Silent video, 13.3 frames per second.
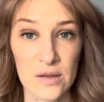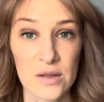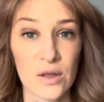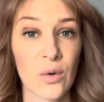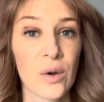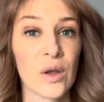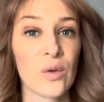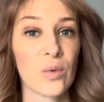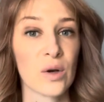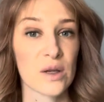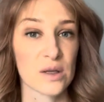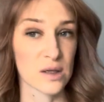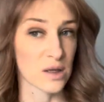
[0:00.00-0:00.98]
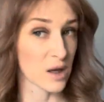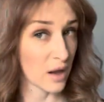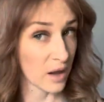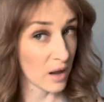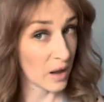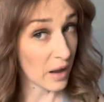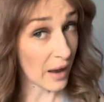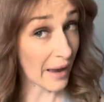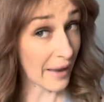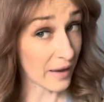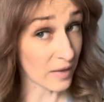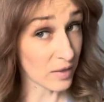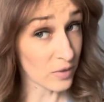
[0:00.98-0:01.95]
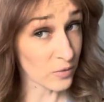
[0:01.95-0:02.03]
So it was, I
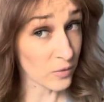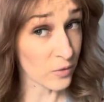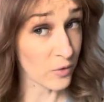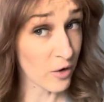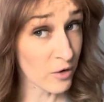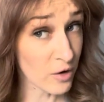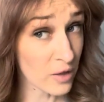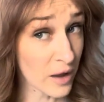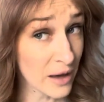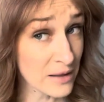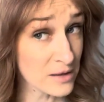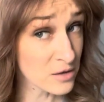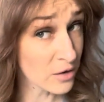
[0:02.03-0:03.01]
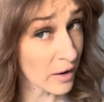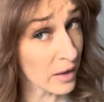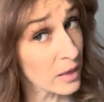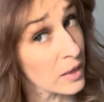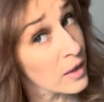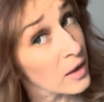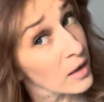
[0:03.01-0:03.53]
had very light strength,